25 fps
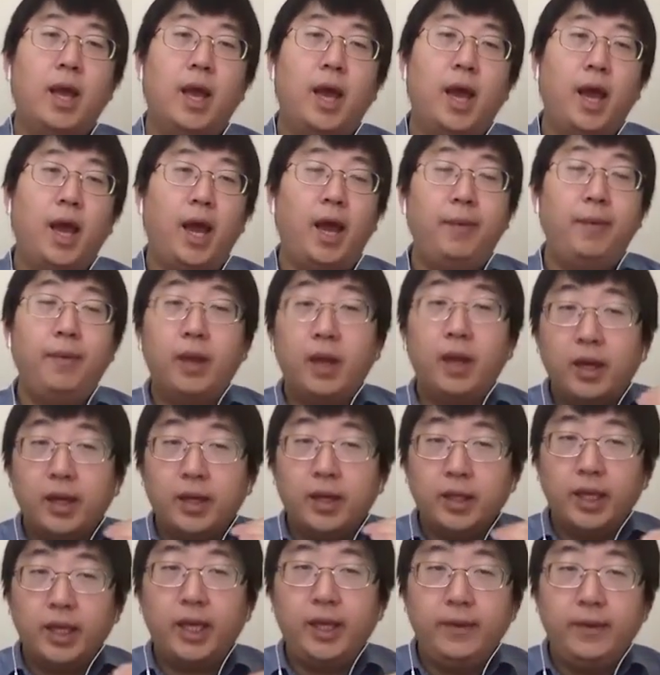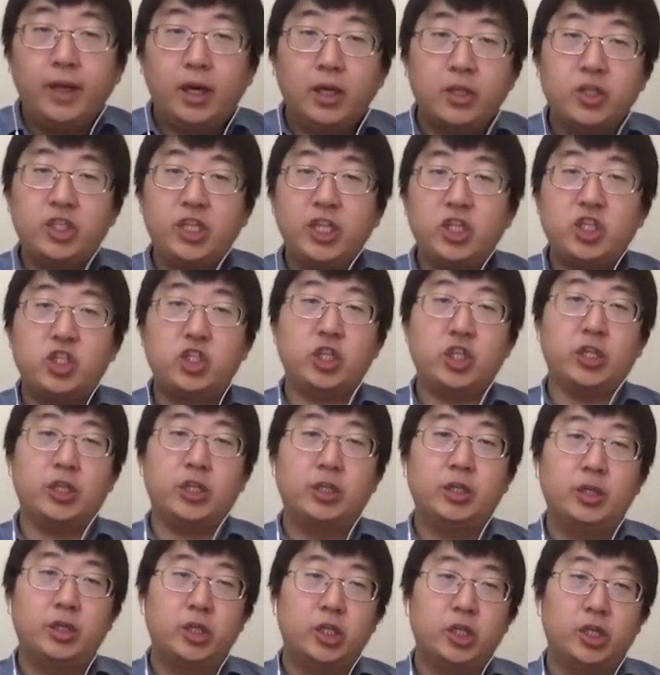And in
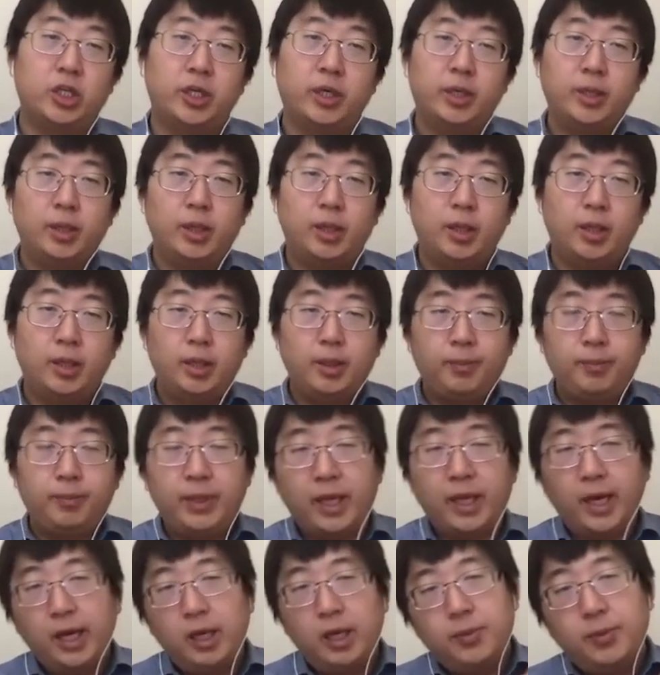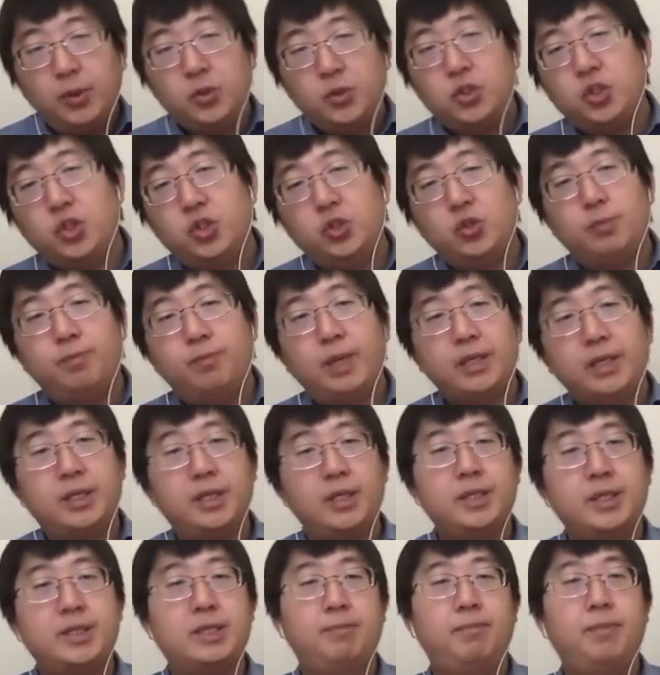addition, be able to
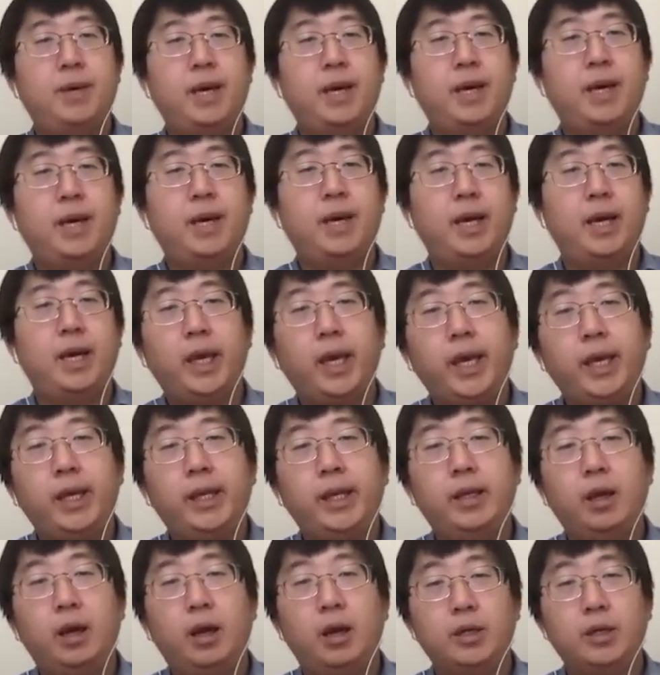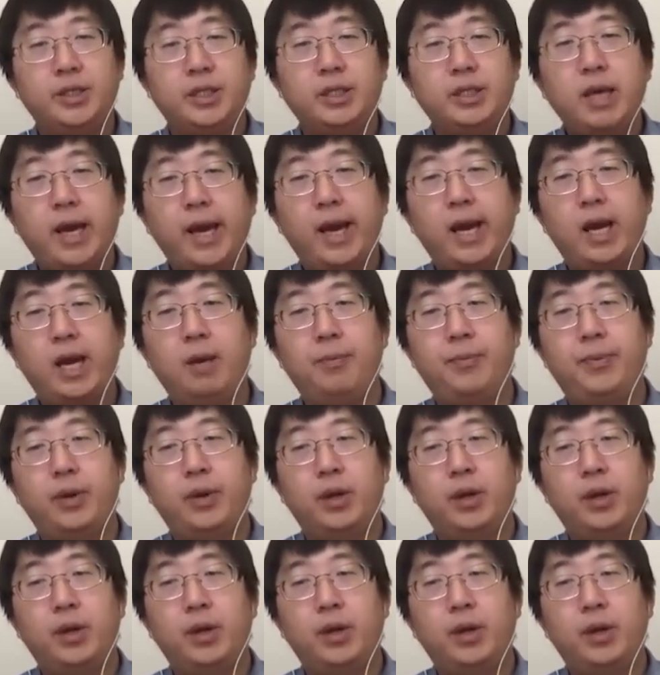participate in a DApp,